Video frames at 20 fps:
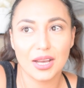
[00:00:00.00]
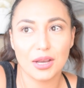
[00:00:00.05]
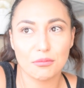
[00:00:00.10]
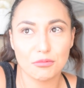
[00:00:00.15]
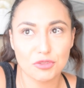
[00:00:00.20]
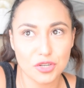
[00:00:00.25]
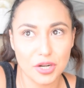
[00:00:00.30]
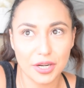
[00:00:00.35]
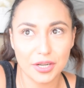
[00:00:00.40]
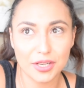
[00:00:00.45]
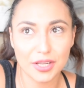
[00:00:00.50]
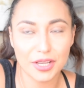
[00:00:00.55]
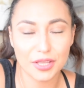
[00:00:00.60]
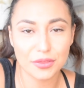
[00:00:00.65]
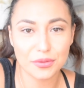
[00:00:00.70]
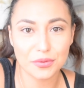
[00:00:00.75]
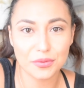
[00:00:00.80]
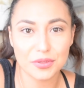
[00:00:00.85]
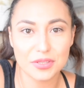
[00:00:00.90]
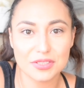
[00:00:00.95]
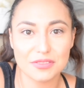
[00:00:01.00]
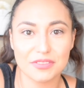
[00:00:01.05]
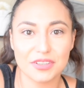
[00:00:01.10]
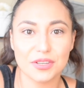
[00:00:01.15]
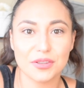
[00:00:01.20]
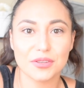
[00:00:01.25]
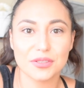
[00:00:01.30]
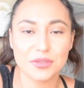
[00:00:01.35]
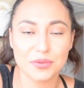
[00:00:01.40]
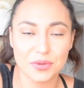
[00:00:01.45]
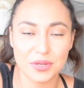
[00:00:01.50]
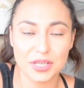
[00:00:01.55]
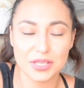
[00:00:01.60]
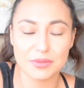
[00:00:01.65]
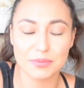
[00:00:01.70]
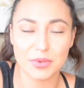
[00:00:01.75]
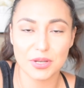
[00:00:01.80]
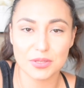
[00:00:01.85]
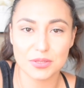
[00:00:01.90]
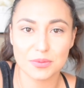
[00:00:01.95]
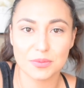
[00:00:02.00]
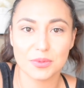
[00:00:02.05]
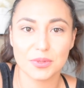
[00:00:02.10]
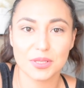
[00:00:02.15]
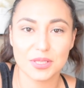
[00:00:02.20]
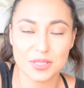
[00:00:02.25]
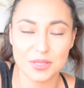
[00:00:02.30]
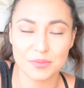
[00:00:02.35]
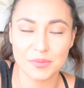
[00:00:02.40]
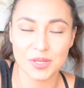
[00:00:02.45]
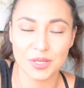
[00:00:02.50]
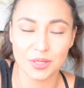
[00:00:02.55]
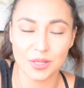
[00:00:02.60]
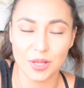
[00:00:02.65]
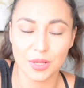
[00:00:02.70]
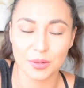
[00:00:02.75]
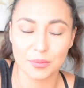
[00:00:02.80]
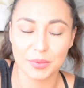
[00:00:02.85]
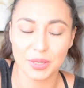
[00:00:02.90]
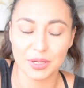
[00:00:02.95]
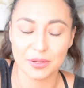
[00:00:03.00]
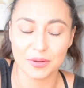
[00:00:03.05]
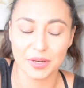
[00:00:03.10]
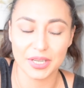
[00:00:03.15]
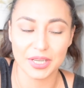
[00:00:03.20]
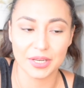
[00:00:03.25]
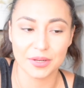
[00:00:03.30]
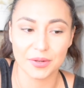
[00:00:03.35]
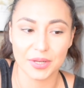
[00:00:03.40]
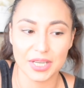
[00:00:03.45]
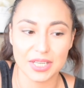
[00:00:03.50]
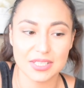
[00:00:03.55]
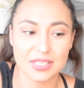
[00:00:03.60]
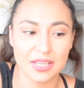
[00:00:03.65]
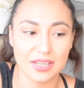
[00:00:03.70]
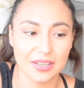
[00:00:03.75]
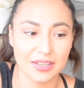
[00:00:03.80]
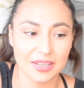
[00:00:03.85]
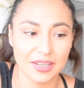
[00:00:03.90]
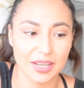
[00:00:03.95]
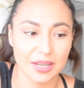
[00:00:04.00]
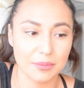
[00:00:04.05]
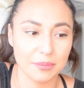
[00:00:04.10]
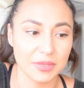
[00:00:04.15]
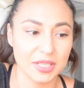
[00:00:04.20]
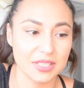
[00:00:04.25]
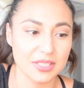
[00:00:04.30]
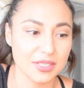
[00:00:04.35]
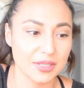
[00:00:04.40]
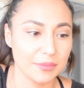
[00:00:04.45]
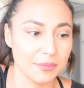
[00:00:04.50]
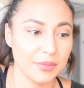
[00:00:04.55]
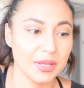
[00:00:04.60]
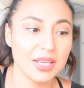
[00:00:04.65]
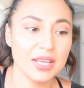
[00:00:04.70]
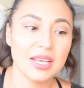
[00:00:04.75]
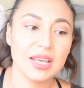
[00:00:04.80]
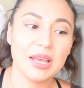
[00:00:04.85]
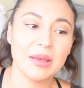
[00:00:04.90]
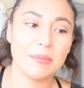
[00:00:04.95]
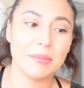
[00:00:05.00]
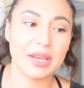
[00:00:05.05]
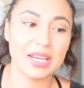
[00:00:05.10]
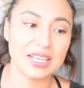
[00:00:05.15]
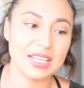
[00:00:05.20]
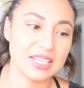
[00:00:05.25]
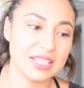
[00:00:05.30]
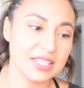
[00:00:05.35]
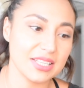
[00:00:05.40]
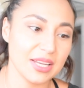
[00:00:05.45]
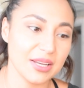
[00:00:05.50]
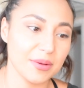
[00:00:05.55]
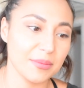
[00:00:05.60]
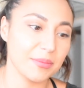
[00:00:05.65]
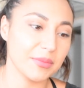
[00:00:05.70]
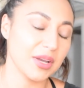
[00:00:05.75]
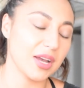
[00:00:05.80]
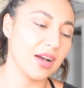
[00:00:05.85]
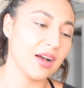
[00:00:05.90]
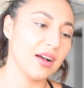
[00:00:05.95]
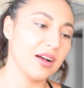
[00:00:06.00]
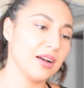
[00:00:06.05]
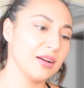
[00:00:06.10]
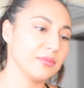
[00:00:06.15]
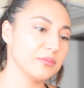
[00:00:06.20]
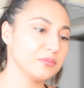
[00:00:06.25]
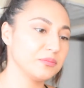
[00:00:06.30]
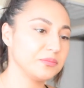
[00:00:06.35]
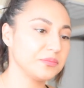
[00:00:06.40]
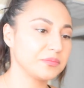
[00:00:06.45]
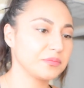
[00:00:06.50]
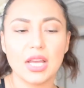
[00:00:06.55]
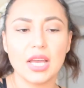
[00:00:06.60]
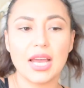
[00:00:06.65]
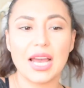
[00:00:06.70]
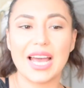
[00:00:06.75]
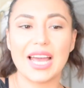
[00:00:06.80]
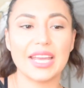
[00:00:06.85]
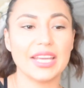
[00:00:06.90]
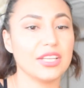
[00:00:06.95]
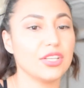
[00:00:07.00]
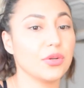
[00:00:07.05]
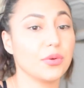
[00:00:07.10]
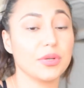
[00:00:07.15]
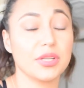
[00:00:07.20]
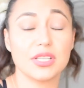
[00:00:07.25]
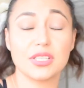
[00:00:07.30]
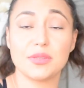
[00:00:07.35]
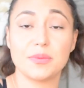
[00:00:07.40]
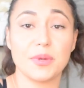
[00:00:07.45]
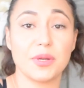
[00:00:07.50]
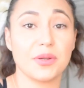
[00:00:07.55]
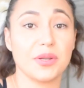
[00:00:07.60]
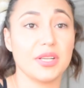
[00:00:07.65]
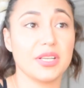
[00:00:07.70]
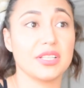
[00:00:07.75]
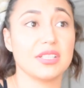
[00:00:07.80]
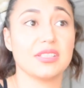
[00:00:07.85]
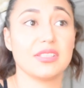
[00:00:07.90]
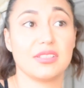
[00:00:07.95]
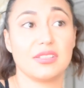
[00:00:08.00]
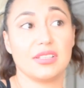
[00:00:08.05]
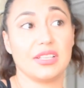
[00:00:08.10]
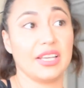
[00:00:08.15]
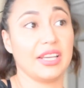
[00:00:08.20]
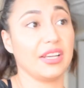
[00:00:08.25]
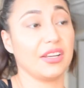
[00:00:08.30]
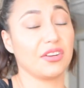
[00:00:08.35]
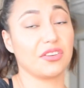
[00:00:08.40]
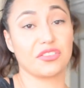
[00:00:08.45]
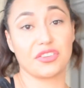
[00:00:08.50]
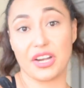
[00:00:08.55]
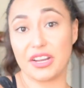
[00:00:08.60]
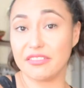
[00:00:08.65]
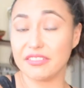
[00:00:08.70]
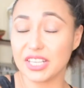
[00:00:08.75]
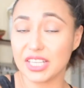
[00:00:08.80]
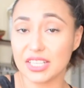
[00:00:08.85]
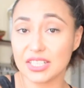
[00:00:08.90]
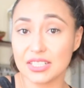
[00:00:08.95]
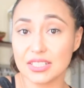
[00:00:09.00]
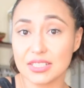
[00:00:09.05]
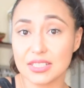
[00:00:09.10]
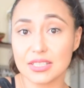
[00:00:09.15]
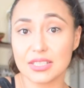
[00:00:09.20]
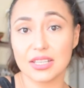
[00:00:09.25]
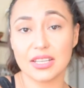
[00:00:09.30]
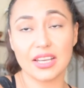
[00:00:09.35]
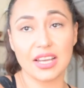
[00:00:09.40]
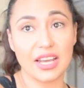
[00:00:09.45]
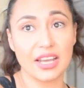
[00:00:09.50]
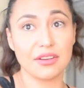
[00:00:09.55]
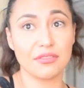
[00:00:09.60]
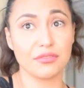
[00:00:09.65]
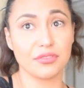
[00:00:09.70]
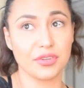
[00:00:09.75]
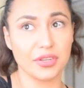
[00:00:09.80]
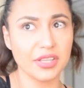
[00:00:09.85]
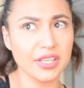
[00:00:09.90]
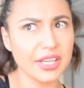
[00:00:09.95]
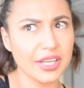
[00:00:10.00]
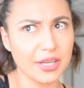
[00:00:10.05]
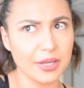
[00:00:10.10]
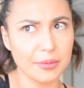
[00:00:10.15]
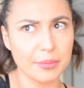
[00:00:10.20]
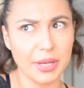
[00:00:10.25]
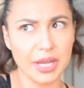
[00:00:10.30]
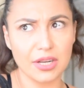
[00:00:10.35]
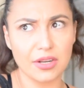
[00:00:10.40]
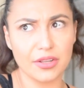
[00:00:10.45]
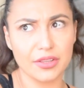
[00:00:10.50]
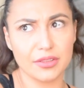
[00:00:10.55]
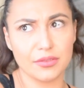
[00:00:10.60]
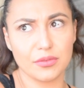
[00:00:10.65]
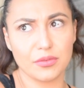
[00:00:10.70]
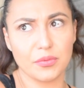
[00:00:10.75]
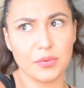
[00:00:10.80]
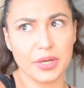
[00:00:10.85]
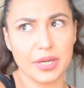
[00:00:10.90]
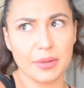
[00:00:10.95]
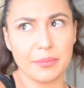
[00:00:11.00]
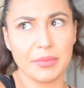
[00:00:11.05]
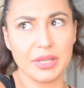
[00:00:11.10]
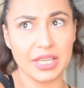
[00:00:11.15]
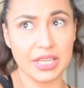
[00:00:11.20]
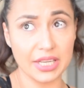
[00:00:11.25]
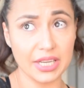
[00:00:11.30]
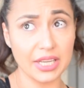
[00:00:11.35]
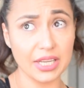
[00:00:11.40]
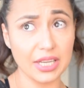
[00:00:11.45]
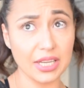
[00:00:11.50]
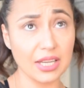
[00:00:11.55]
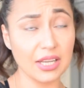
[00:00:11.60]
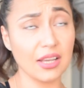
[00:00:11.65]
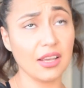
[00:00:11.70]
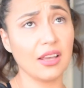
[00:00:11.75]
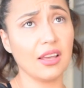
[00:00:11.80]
I'm trying to get through this video as quick as possible because I'm in a lot of pain right now, guys. I need to get me some magnesium. I don't experience like cravings. I've really cut back on what I'm eating.